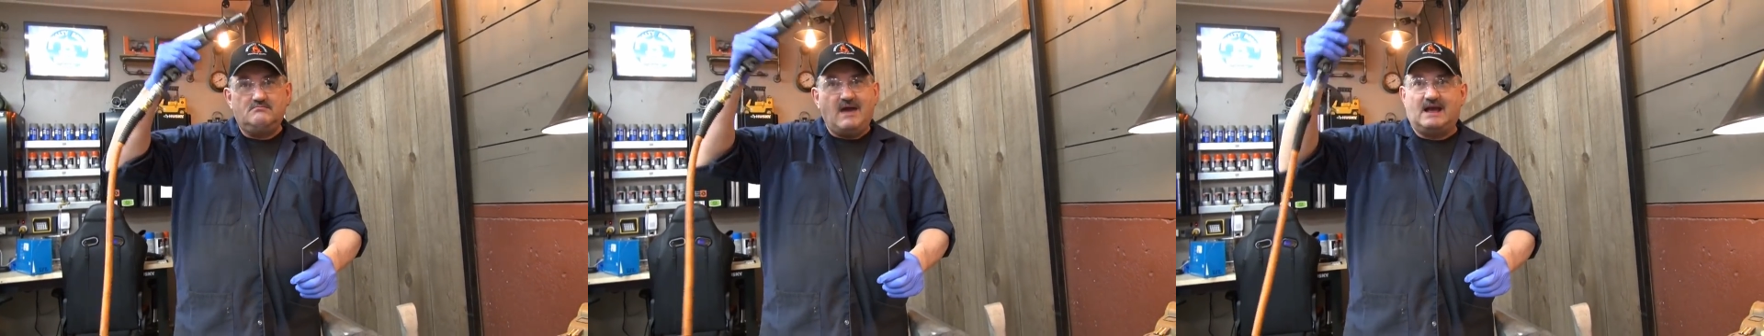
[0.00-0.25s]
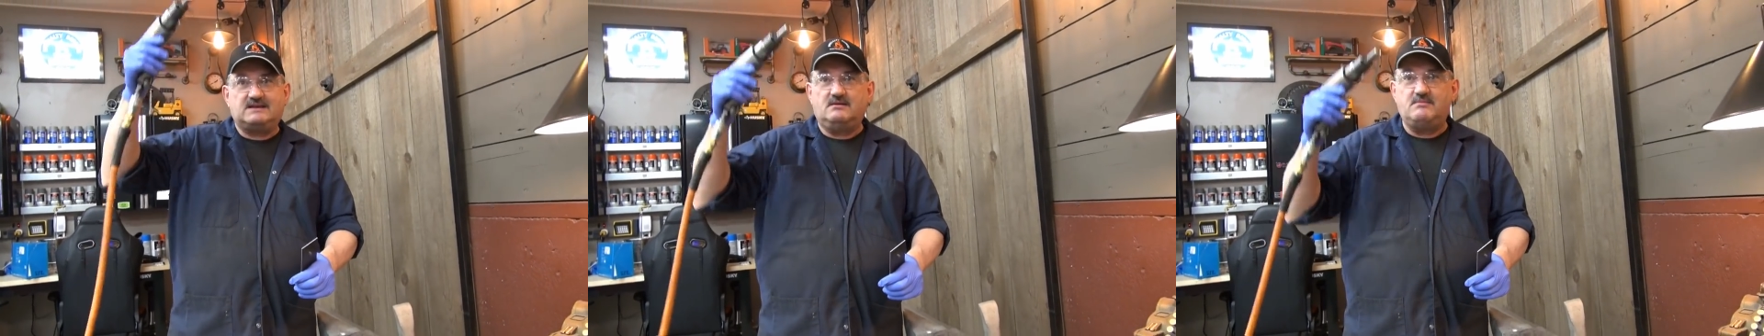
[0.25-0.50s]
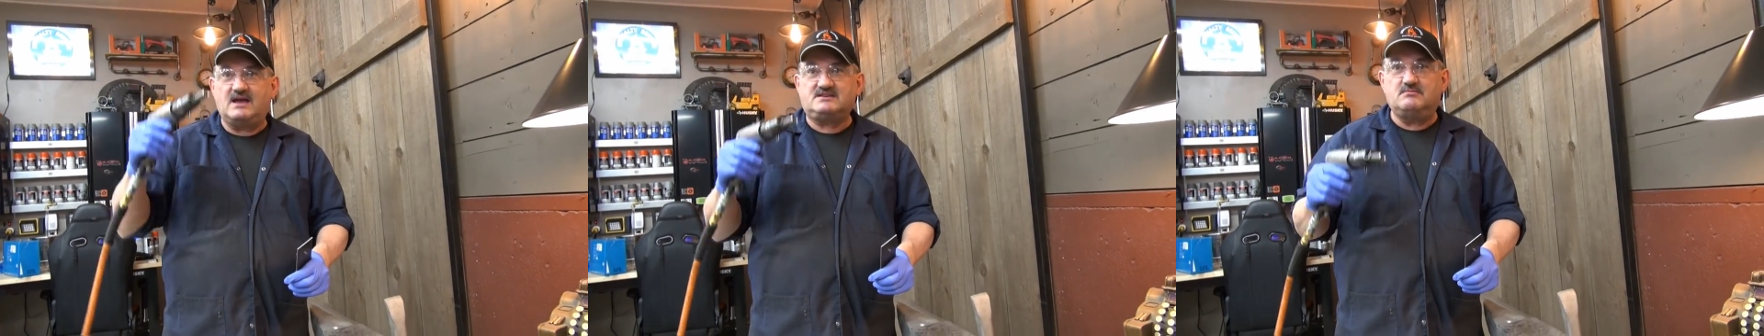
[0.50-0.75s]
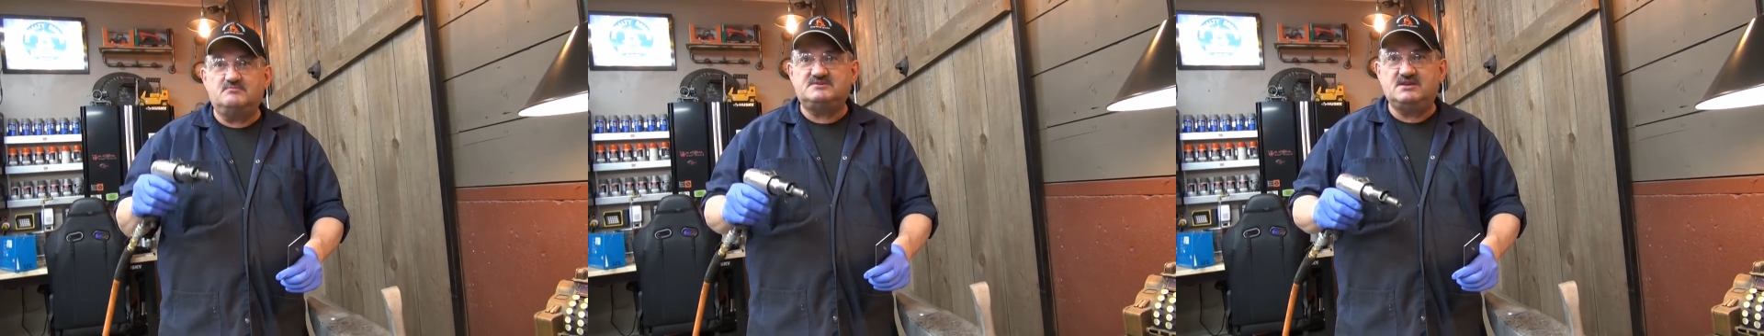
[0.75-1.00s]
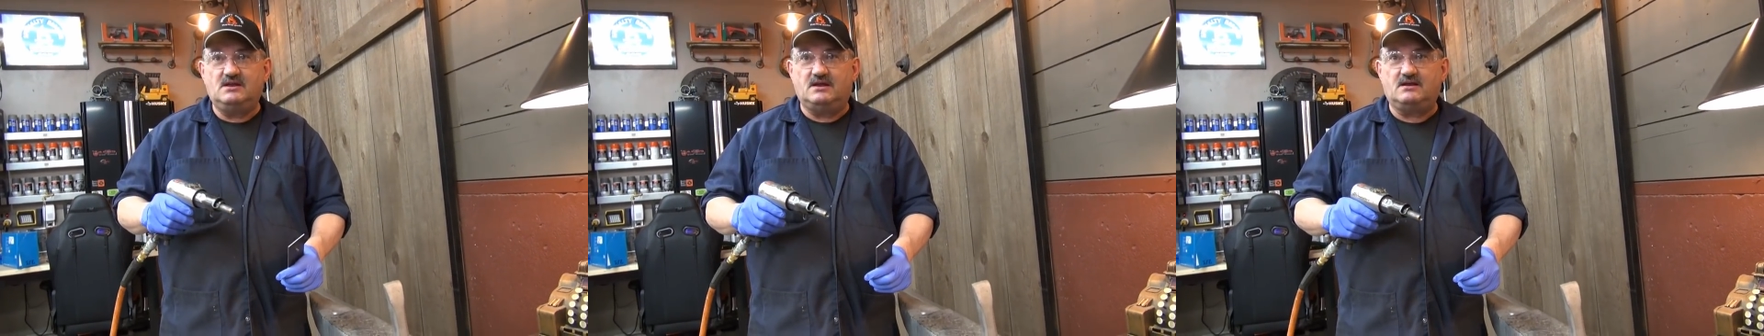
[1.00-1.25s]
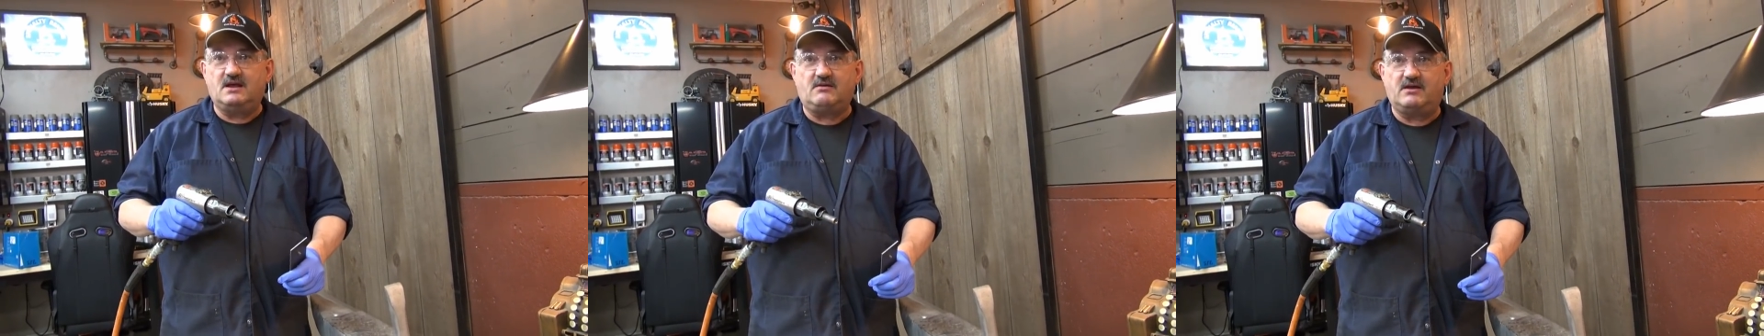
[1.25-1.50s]
max, a maximum
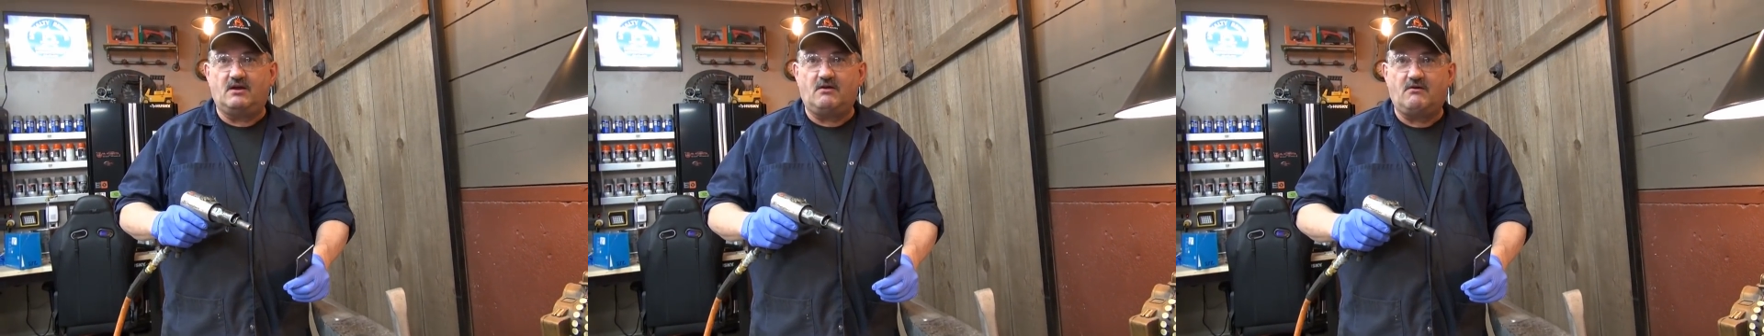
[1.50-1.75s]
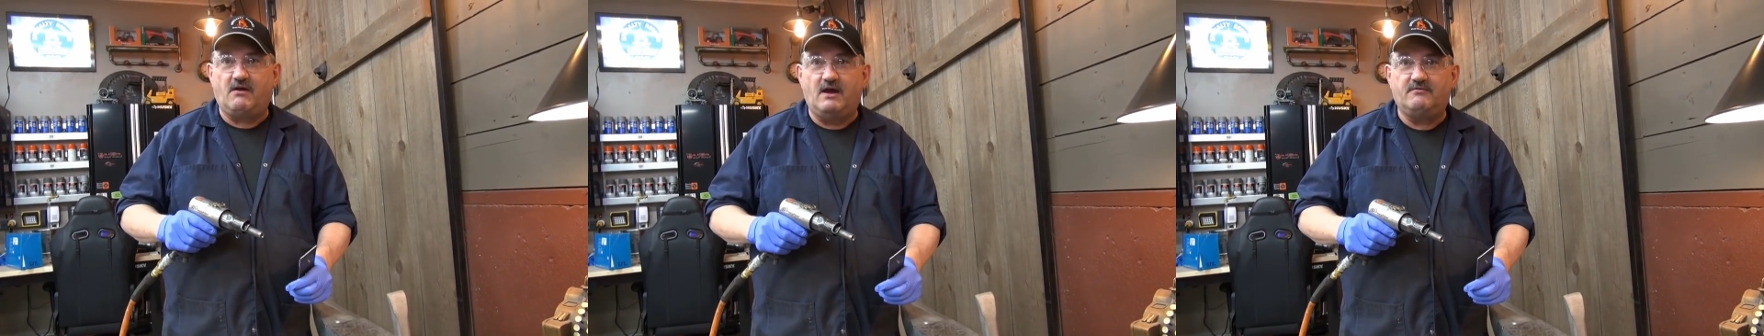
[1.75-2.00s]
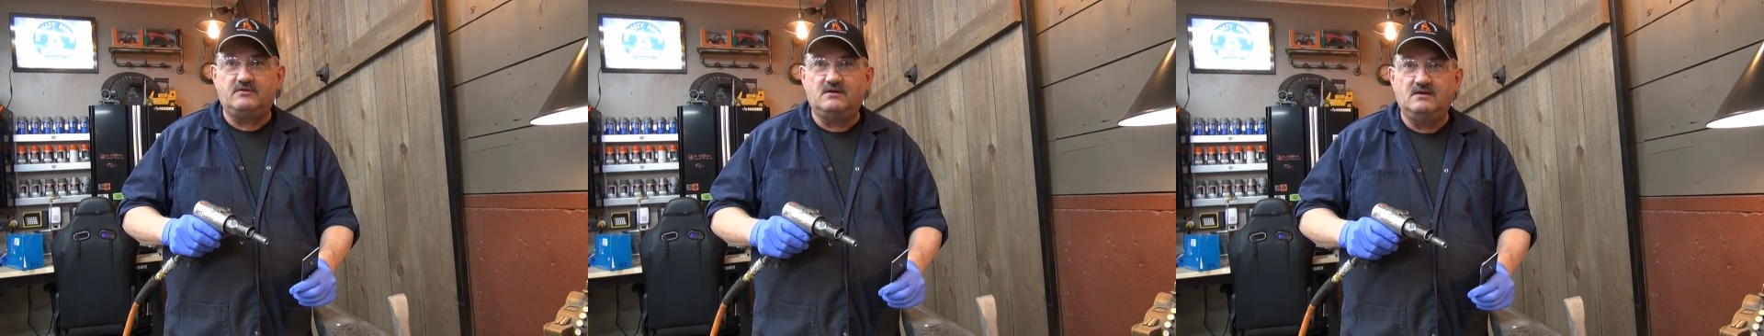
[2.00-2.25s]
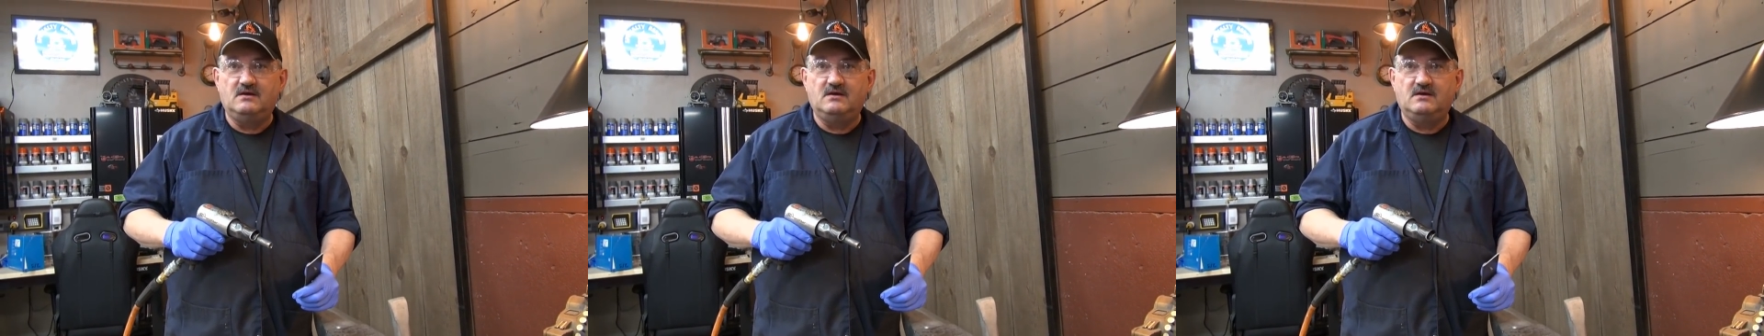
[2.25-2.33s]
ceiling, like an aircraft.